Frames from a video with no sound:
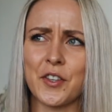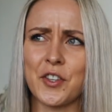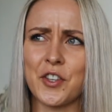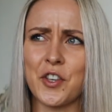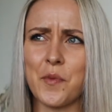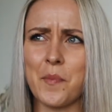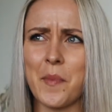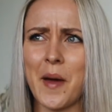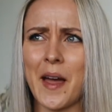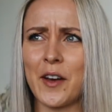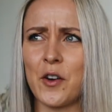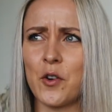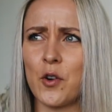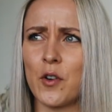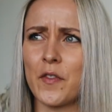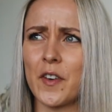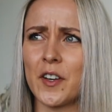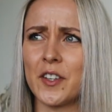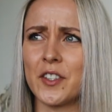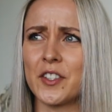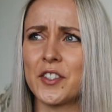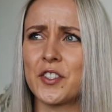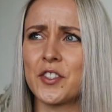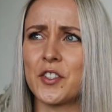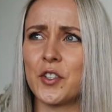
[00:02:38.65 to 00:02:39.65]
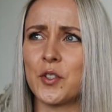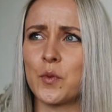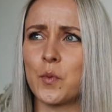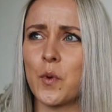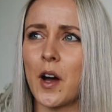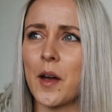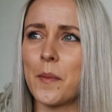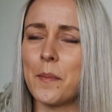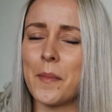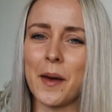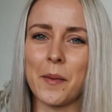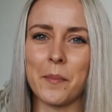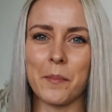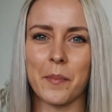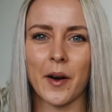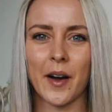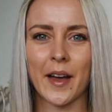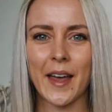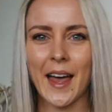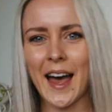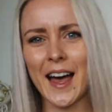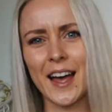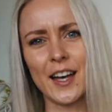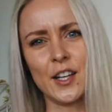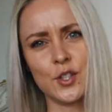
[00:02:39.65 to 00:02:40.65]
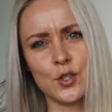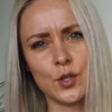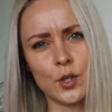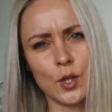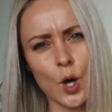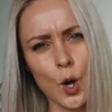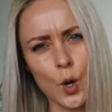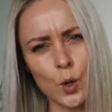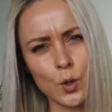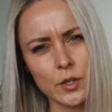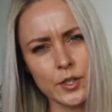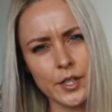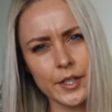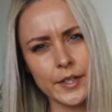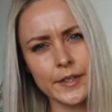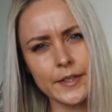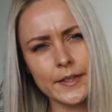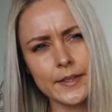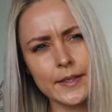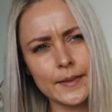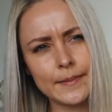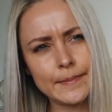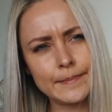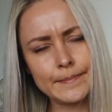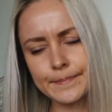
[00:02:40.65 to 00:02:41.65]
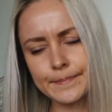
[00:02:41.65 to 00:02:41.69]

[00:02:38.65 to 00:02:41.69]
you may not have understood what I meant by handle holders.